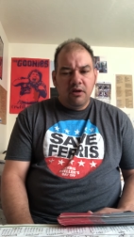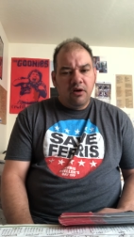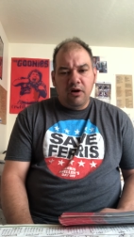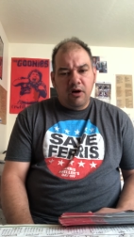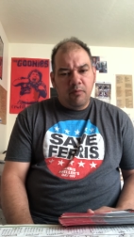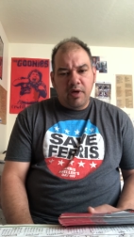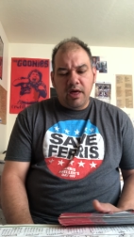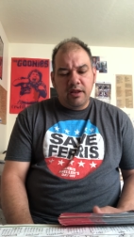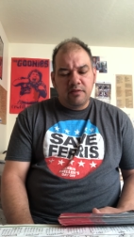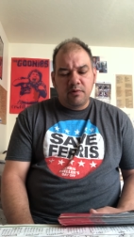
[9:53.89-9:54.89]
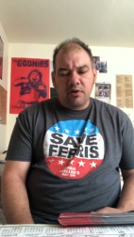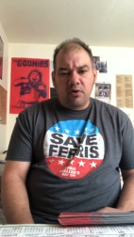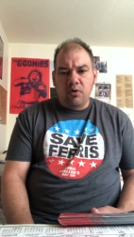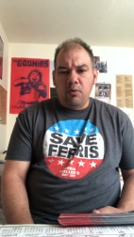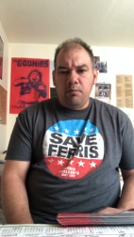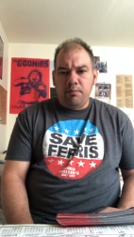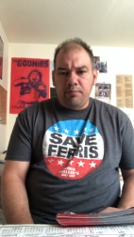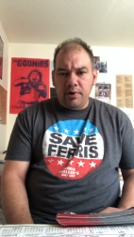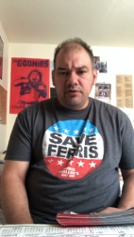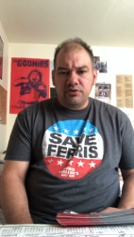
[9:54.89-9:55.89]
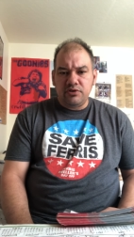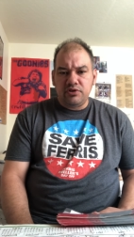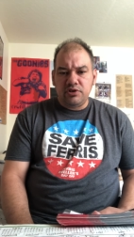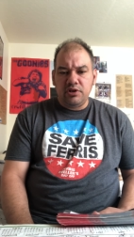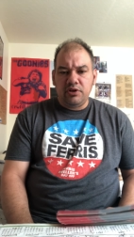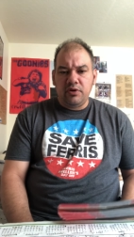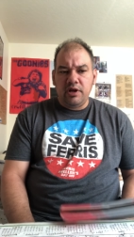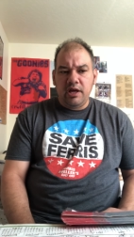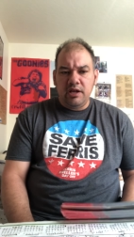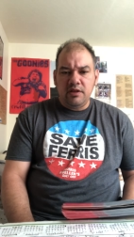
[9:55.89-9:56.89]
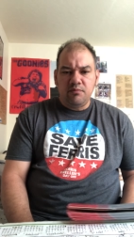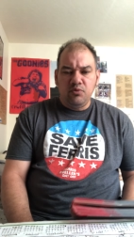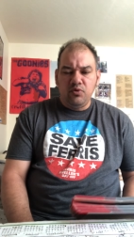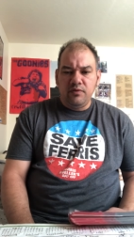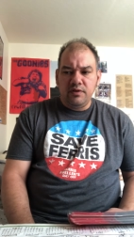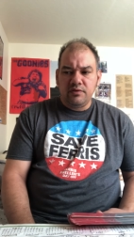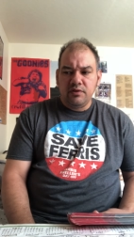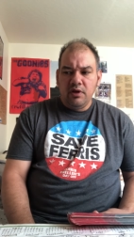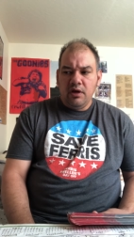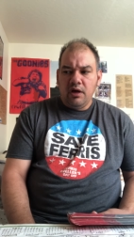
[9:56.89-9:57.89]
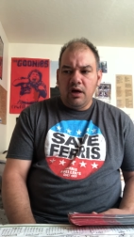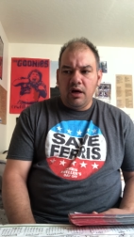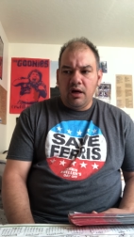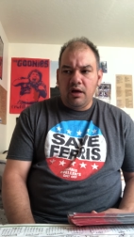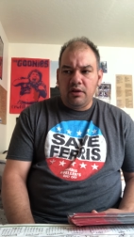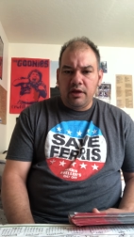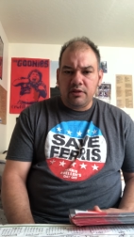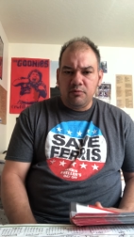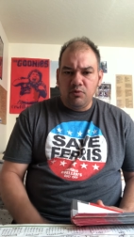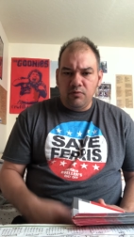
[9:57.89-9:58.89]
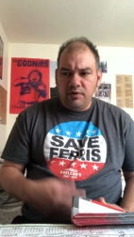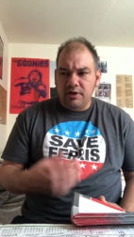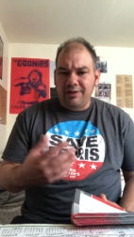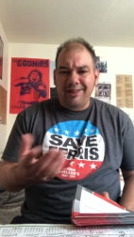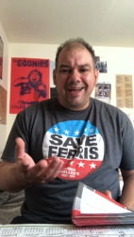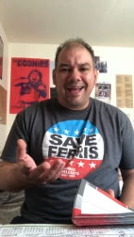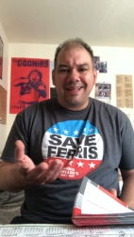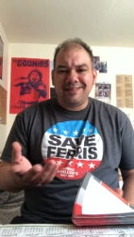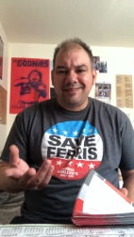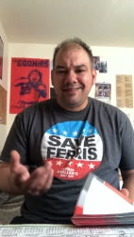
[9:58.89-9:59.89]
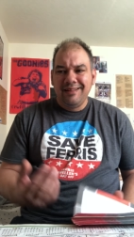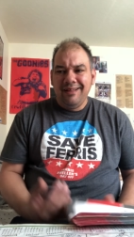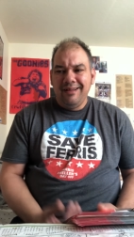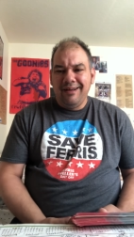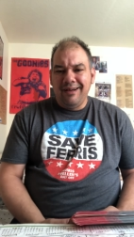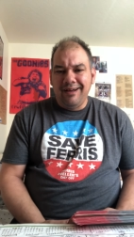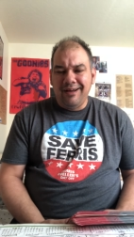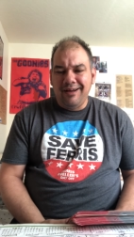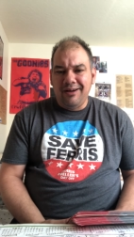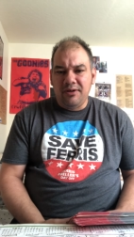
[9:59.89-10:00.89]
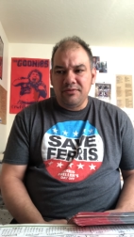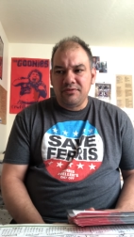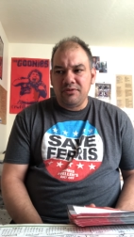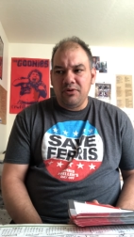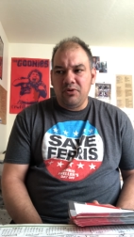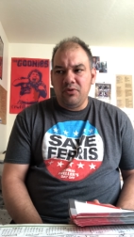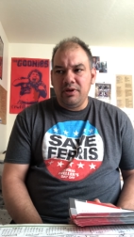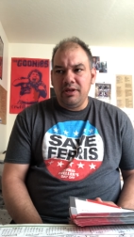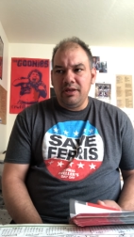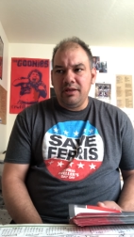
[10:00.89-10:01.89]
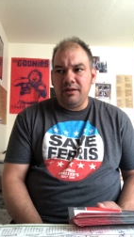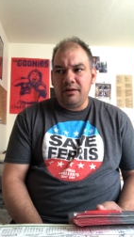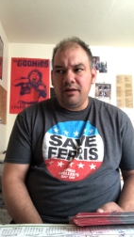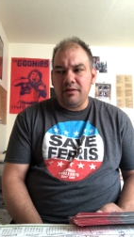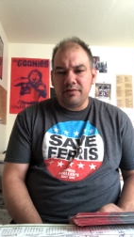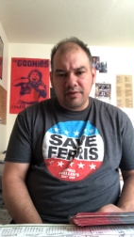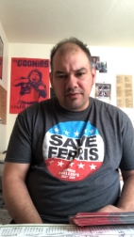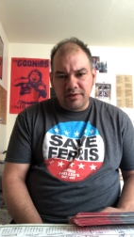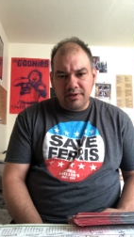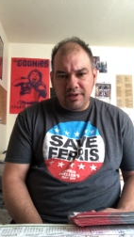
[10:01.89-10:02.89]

oh man, he's been in a whole bunch of shitload of 80s movies, uh, like the movie Class, uh, also in uh, 16